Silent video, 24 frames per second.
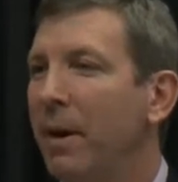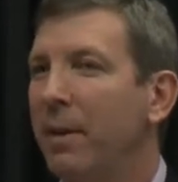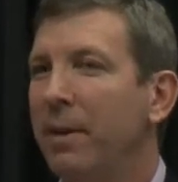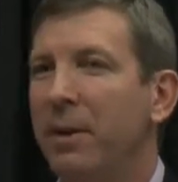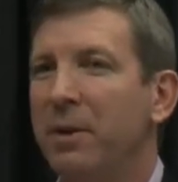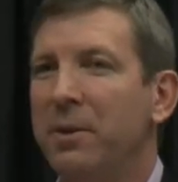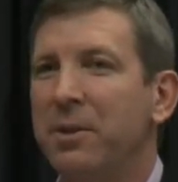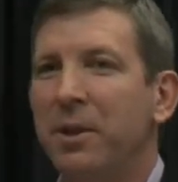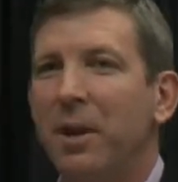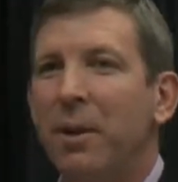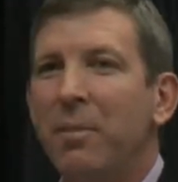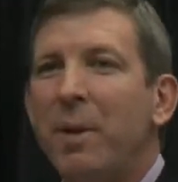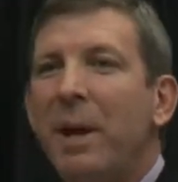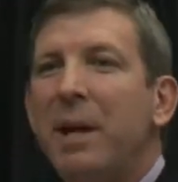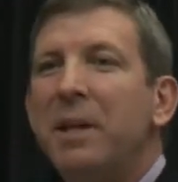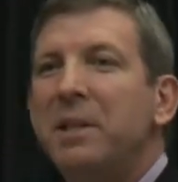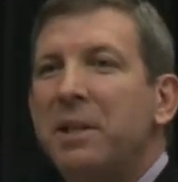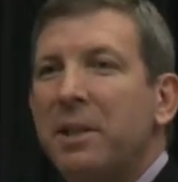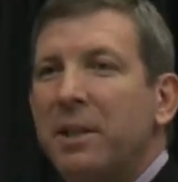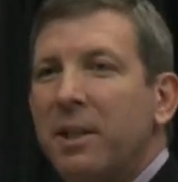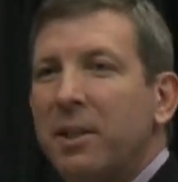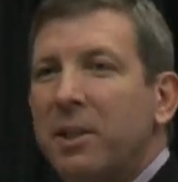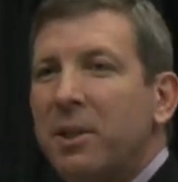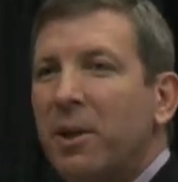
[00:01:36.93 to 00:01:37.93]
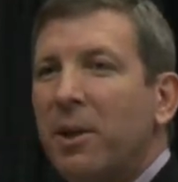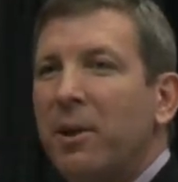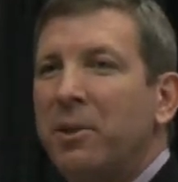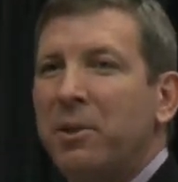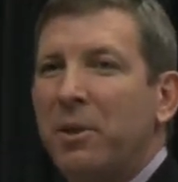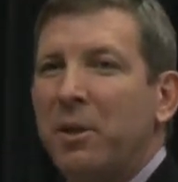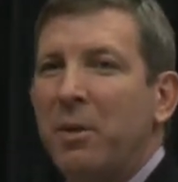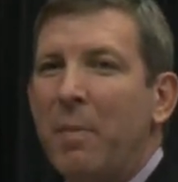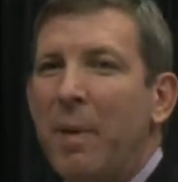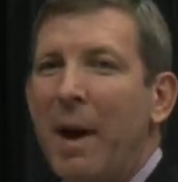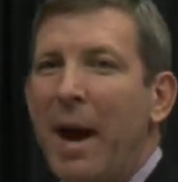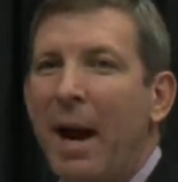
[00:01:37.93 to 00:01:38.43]
There's some engine that turns
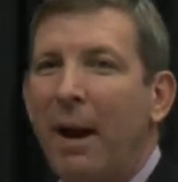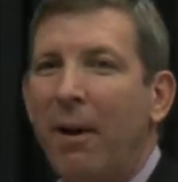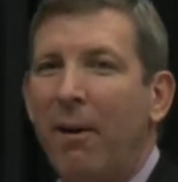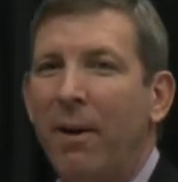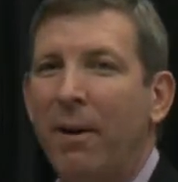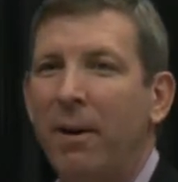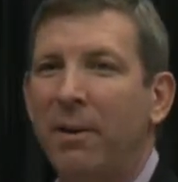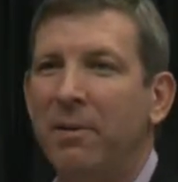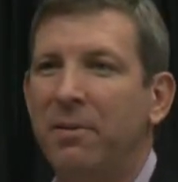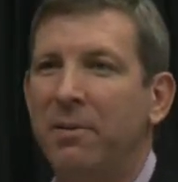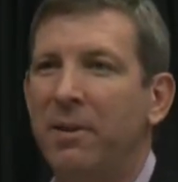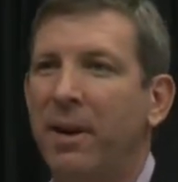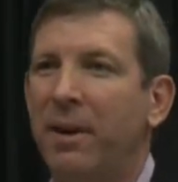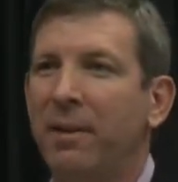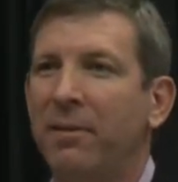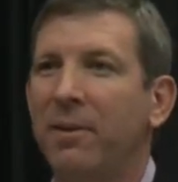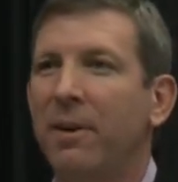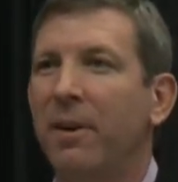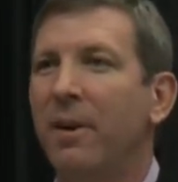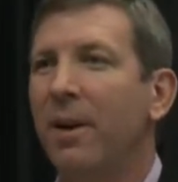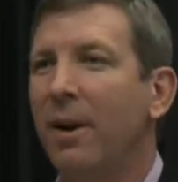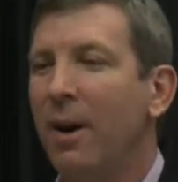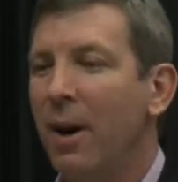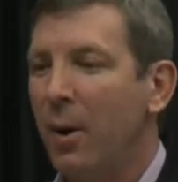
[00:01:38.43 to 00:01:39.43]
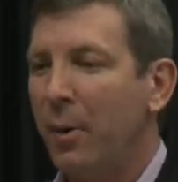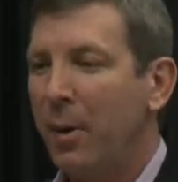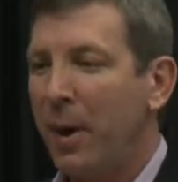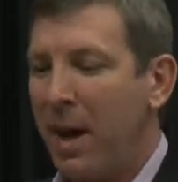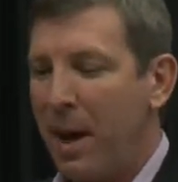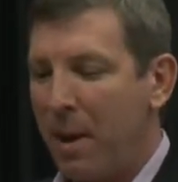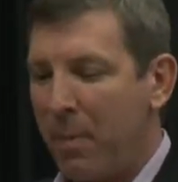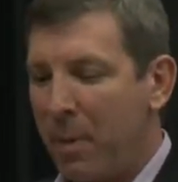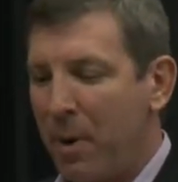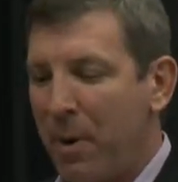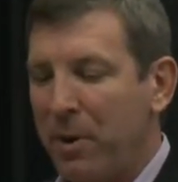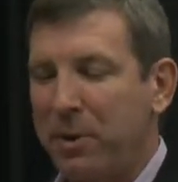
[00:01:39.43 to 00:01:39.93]
in the background and says,
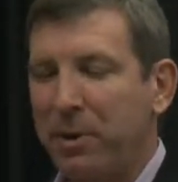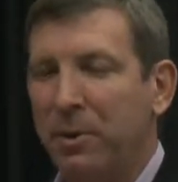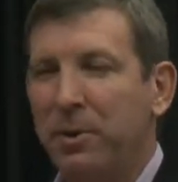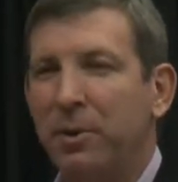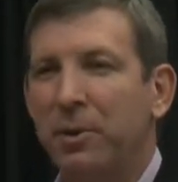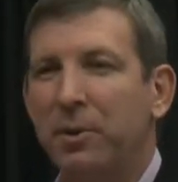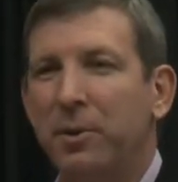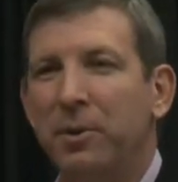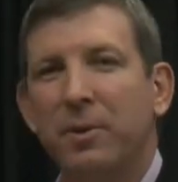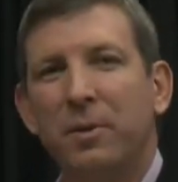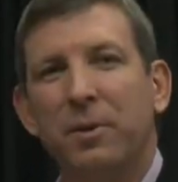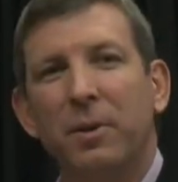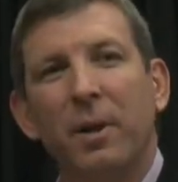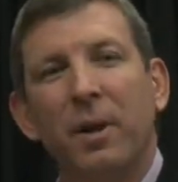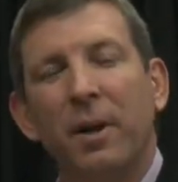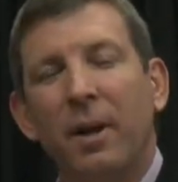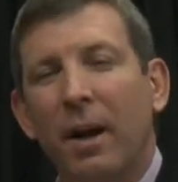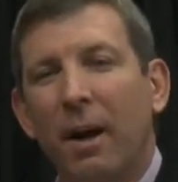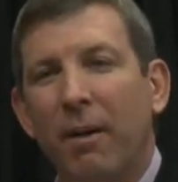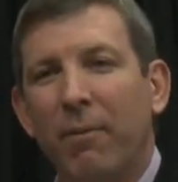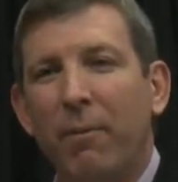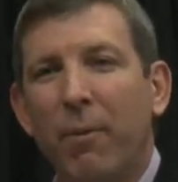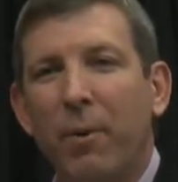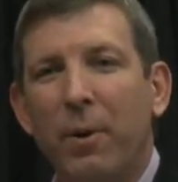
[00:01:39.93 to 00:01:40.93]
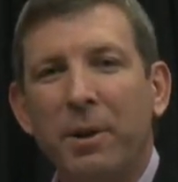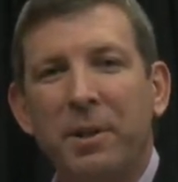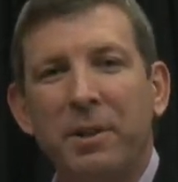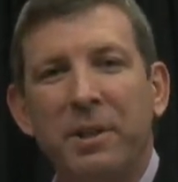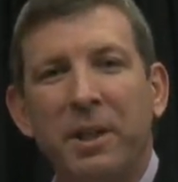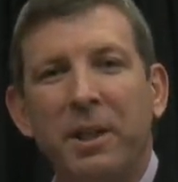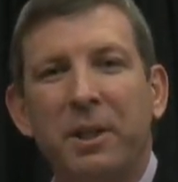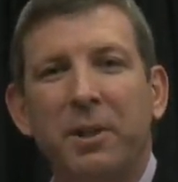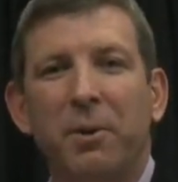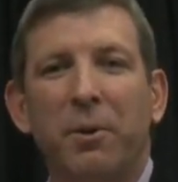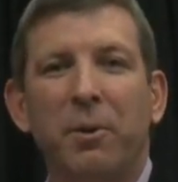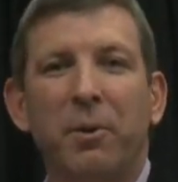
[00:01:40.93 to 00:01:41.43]
okay, a person who's a
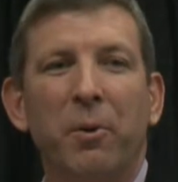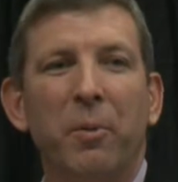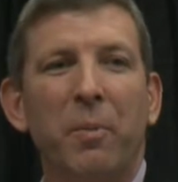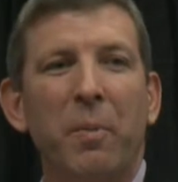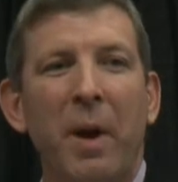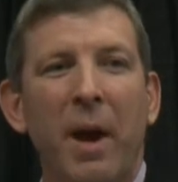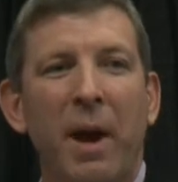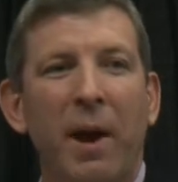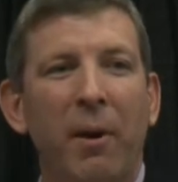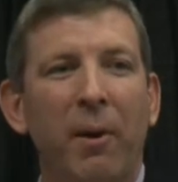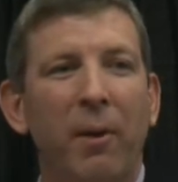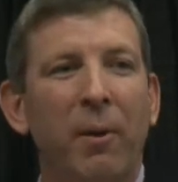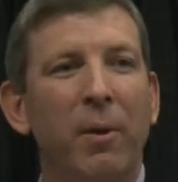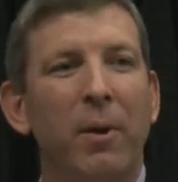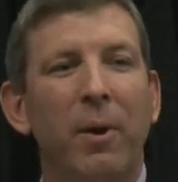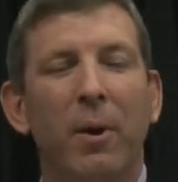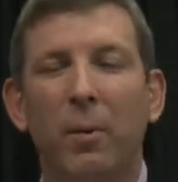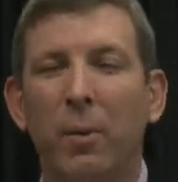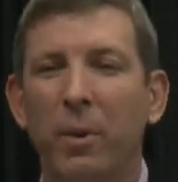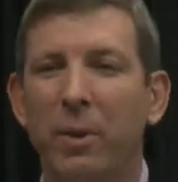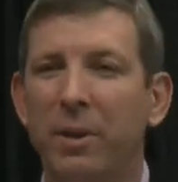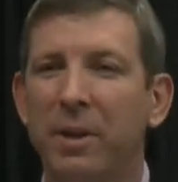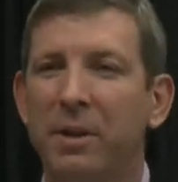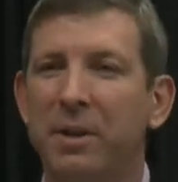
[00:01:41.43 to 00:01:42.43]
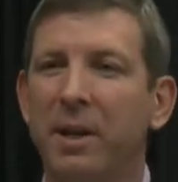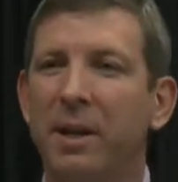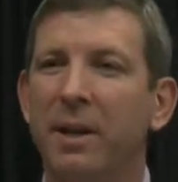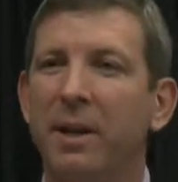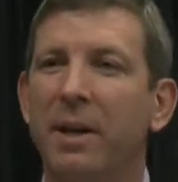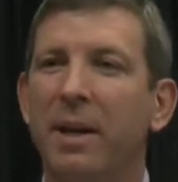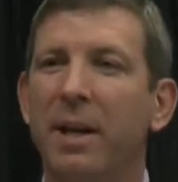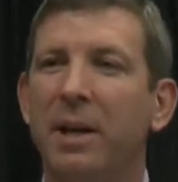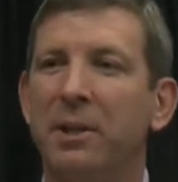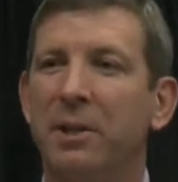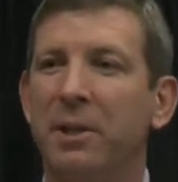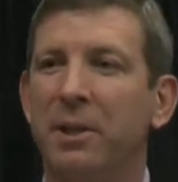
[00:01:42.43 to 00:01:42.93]
46 year old male with this
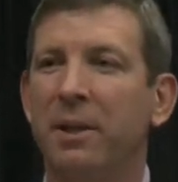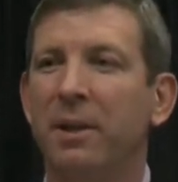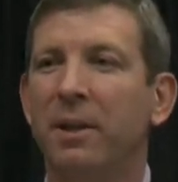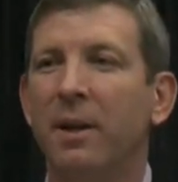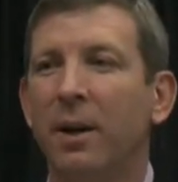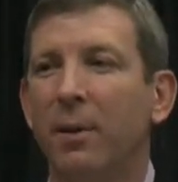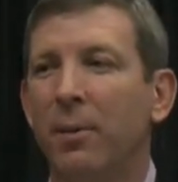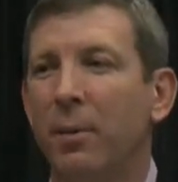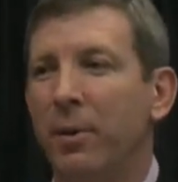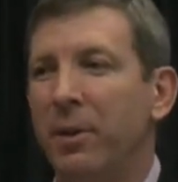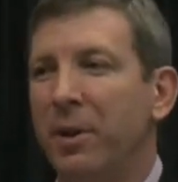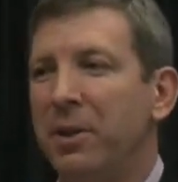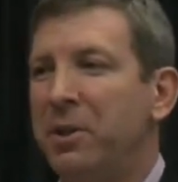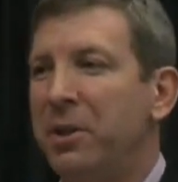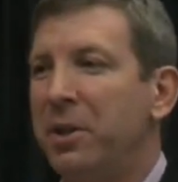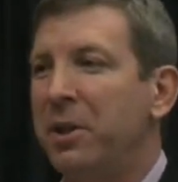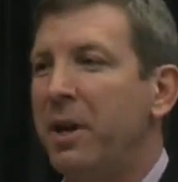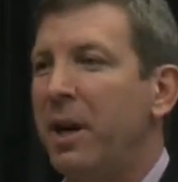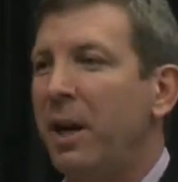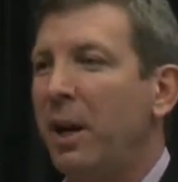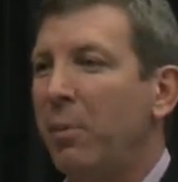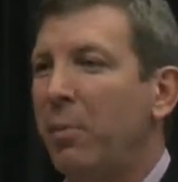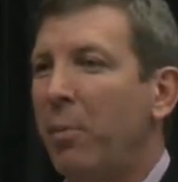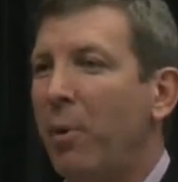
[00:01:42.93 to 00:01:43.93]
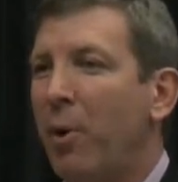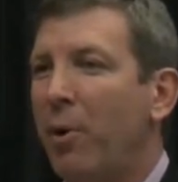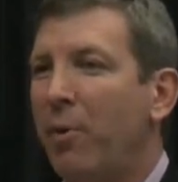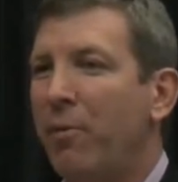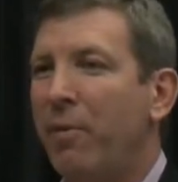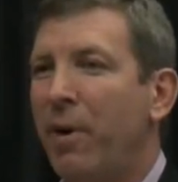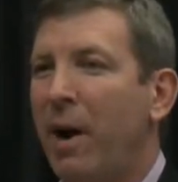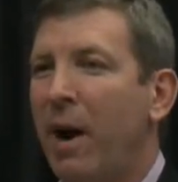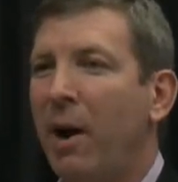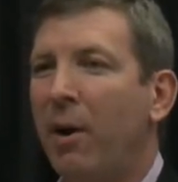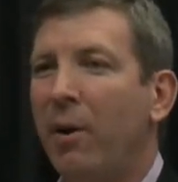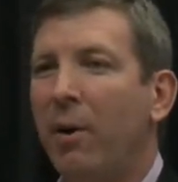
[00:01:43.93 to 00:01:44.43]
condition, with this genetic
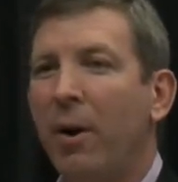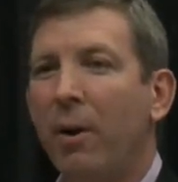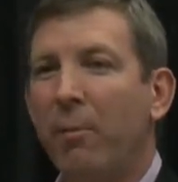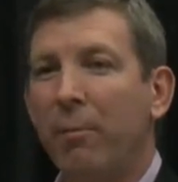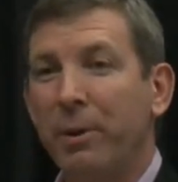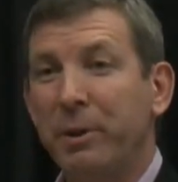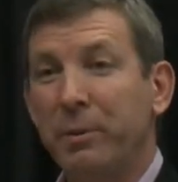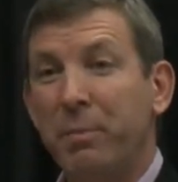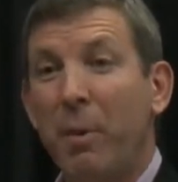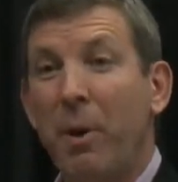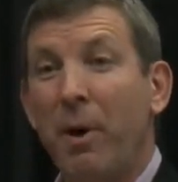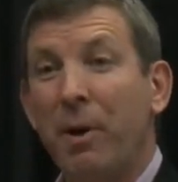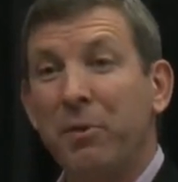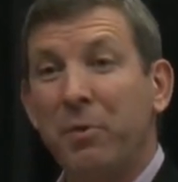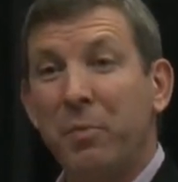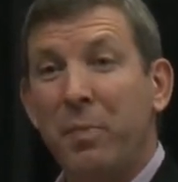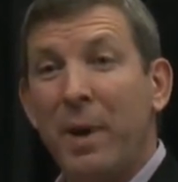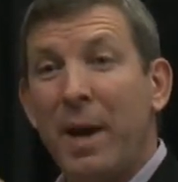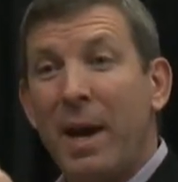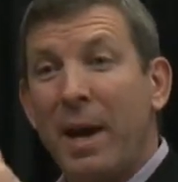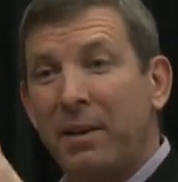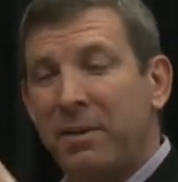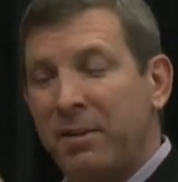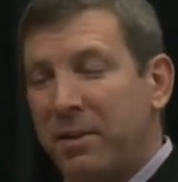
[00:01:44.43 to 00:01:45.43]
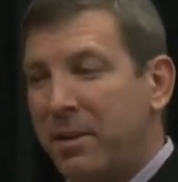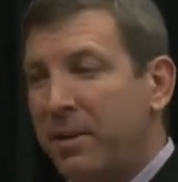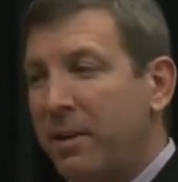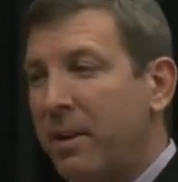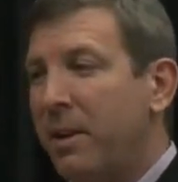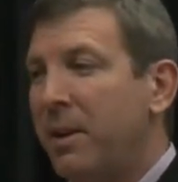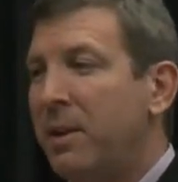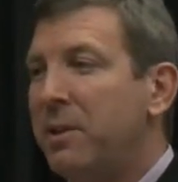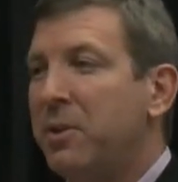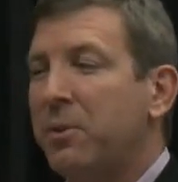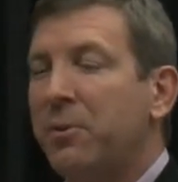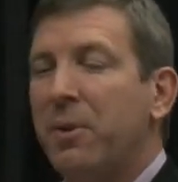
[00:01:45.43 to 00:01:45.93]
profile, responds best to
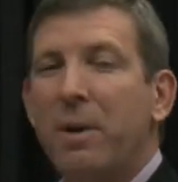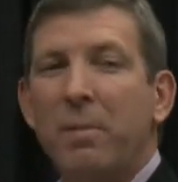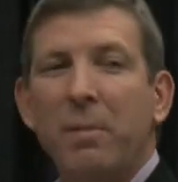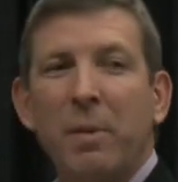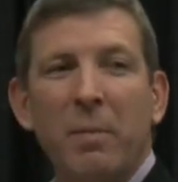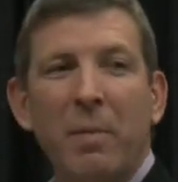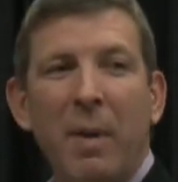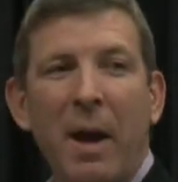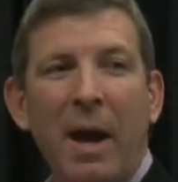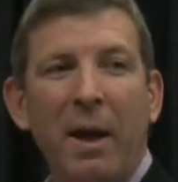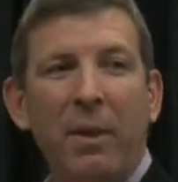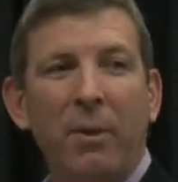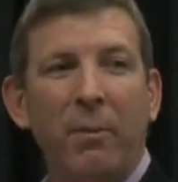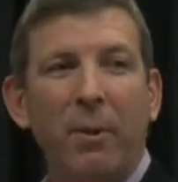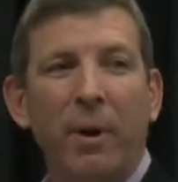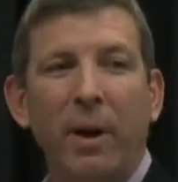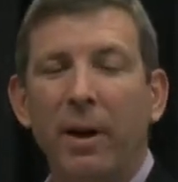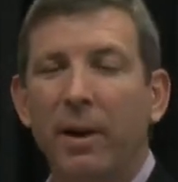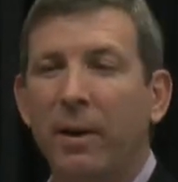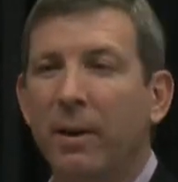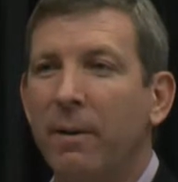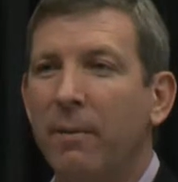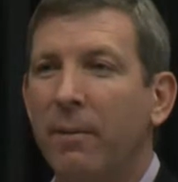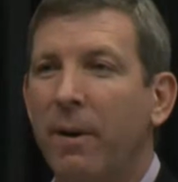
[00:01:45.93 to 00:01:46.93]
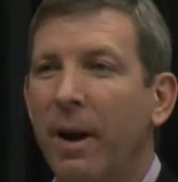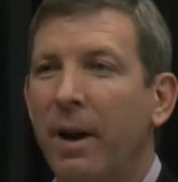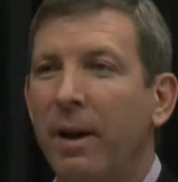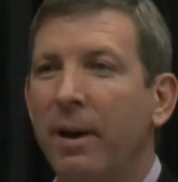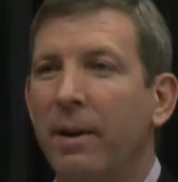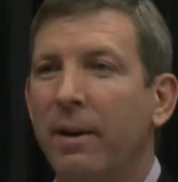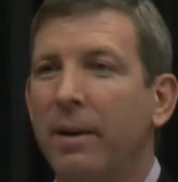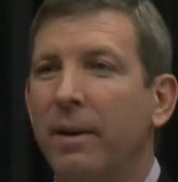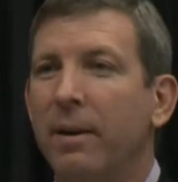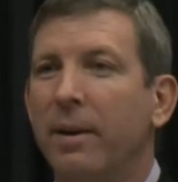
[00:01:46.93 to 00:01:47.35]
this treatment pathway, right?